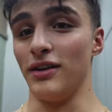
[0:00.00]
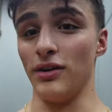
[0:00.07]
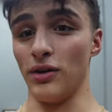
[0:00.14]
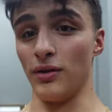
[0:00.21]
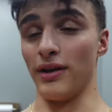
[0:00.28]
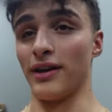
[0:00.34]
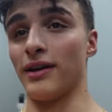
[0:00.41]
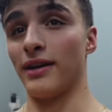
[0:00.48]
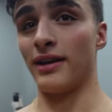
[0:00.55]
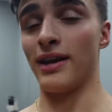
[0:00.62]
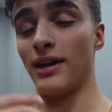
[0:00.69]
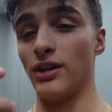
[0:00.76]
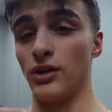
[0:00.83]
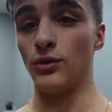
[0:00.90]
you know, like
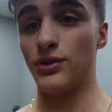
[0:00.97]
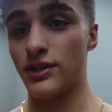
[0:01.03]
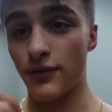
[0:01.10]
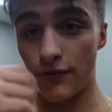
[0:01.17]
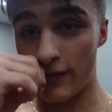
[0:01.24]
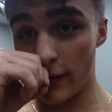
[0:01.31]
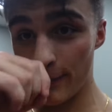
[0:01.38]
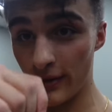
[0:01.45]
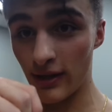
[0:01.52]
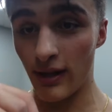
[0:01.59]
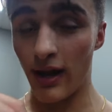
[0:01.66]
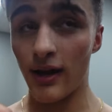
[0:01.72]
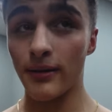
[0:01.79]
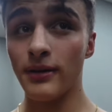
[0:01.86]
getting used to filming a
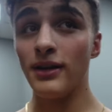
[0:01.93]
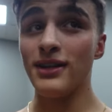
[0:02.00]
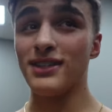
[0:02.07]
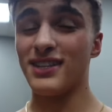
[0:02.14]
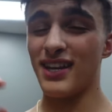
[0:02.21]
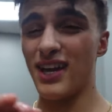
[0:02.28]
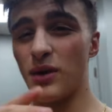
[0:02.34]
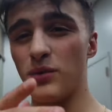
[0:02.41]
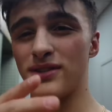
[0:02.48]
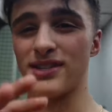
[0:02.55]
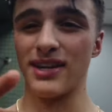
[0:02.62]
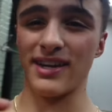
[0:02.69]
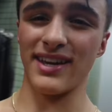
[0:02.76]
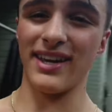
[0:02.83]
lot. Today
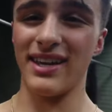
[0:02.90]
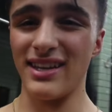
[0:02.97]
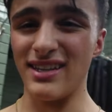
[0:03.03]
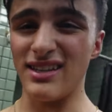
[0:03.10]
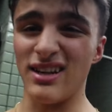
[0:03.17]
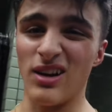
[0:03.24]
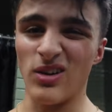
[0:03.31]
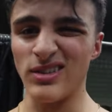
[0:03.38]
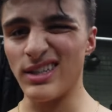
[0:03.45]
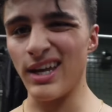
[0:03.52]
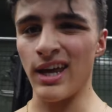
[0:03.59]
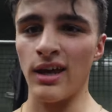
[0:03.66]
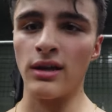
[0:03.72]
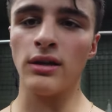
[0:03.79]
was like, you know,
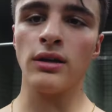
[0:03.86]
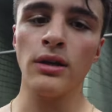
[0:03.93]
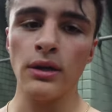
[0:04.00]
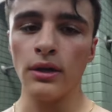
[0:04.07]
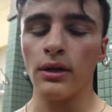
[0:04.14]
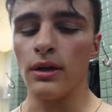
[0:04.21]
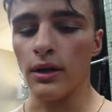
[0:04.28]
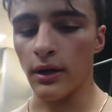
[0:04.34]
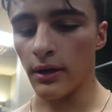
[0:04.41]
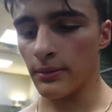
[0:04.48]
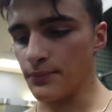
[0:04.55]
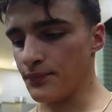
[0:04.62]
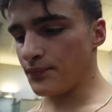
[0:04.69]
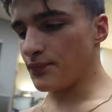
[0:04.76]
eh.
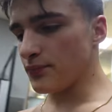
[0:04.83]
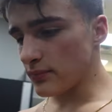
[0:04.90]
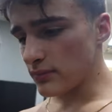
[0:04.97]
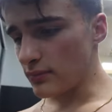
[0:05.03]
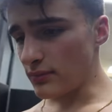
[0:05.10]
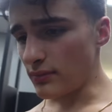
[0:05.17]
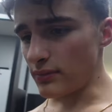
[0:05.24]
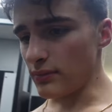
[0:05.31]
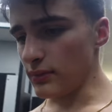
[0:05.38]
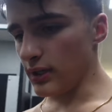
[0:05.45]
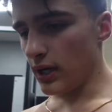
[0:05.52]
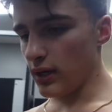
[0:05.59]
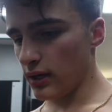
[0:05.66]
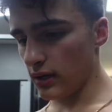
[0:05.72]
Um,
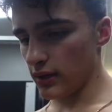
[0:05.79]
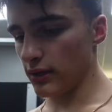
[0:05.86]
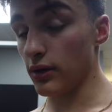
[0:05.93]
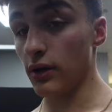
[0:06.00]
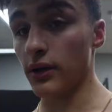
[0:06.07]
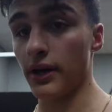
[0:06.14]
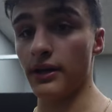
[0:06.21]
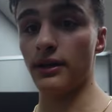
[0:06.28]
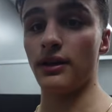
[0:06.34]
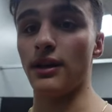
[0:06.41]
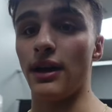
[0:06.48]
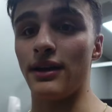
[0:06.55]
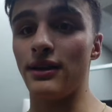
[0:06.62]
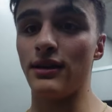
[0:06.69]
you know, I
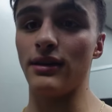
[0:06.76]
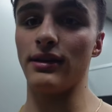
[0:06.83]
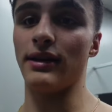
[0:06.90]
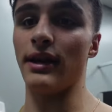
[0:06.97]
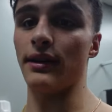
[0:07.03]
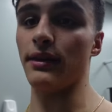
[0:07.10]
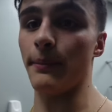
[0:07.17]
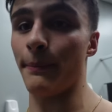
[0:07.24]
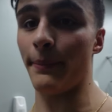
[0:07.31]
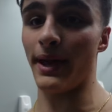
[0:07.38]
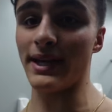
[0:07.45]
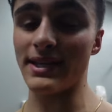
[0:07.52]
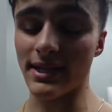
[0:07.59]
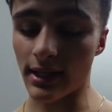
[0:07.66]
didn't I didn't get the
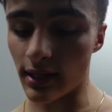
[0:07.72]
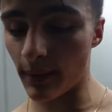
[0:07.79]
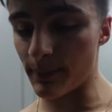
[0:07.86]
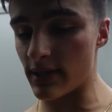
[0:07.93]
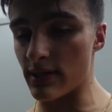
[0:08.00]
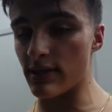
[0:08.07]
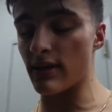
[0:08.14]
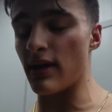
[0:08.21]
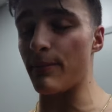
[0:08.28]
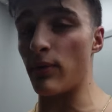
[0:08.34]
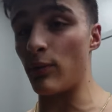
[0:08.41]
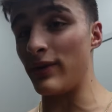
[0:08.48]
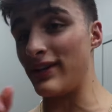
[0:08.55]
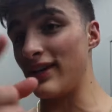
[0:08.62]
best clips in today,
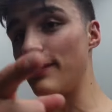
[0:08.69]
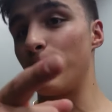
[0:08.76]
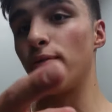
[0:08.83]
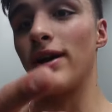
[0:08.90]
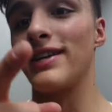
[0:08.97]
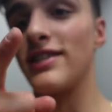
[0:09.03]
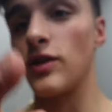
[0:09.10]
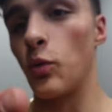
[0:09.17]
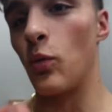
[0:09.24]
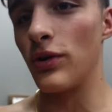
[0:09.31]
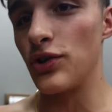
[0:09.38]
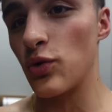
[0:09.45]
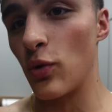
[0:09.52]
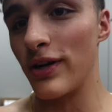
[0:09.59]
but we did press the
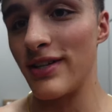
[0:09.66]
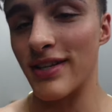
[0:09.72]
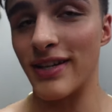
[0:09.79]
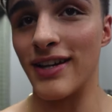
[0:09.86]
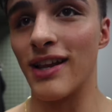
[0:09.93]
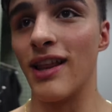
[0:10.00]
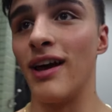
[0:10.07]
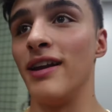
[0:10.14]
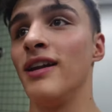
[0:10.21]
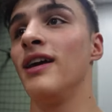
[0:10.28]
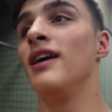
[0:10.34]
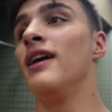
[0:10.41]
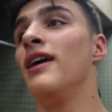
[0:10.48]
120s on incline.